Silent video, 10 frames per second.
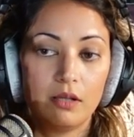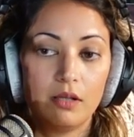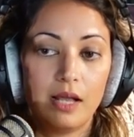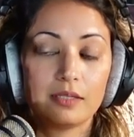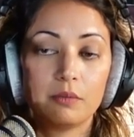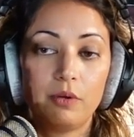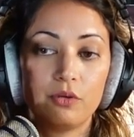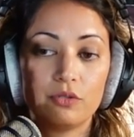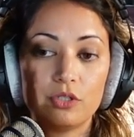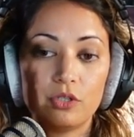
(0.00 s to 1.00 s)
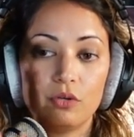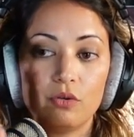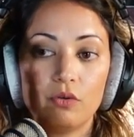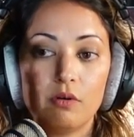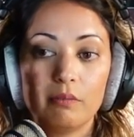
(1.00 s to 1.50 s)
as opposed
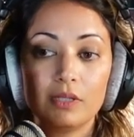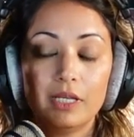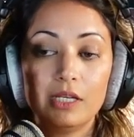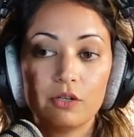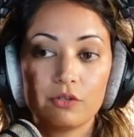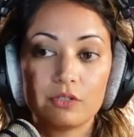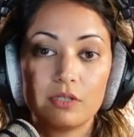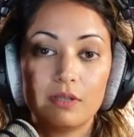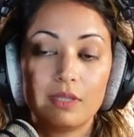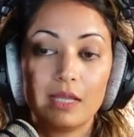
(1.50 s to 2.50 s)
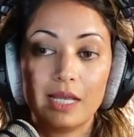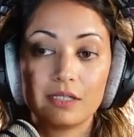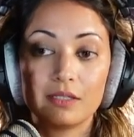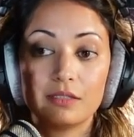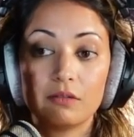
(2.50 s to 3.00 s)
to millennials that like
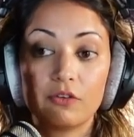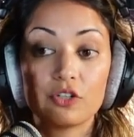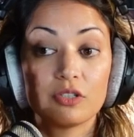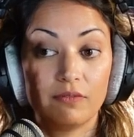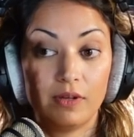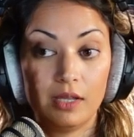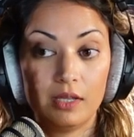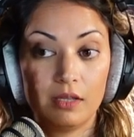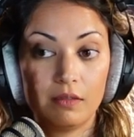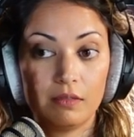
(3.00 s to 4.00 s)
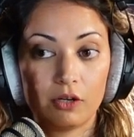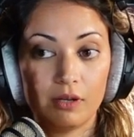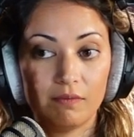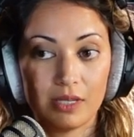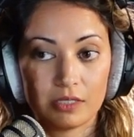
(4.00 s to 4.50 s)
to diversify their
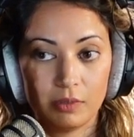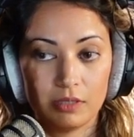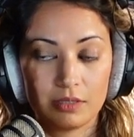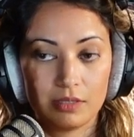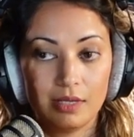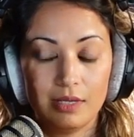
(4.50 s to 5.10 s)
investments.